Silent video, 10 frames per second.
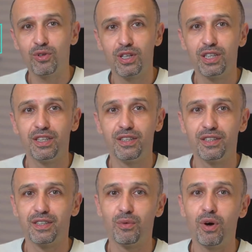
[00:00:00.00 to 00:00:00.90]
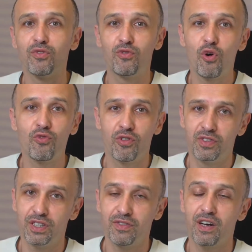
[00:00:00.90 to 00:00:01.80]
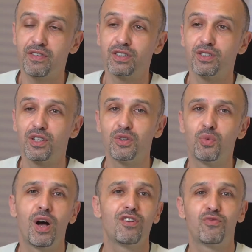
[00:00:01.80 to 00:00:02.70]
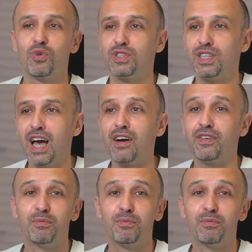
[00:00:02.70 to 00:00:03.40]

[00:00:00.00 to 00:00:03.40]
only one fourth of that, 512 was enough.